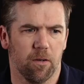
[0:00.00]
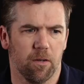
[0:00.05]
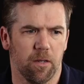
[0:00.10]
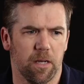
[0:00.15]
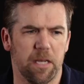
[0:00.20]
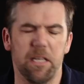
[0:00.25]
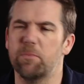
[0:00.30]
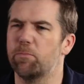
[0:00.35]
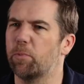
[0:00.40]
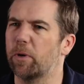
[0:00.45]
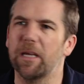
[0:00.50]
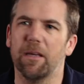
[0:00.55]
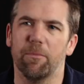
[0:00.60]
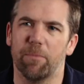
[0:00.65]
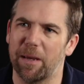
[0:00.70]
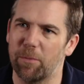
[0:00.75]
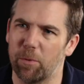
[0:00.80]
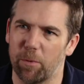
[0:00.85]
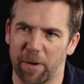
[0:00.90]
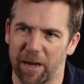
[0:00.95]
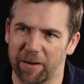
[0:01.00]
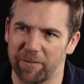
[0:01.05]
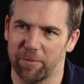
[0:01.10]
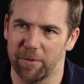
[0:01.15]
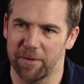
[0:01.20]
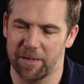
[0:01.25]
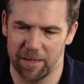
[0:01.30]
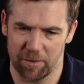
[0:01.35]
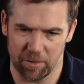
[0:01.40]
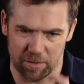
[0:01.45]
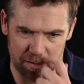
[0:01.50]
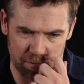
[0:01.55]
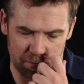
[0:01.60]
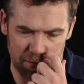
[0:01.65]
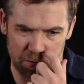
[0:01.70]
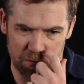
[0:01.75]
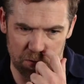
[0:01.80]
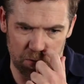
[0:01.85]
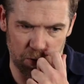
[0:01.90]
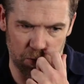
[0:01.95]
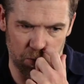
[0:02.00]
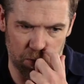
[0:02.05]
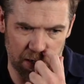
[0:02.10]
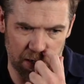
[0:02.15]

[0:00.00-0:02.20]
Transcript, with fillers: he's bringing people back from the dead or something. That was a good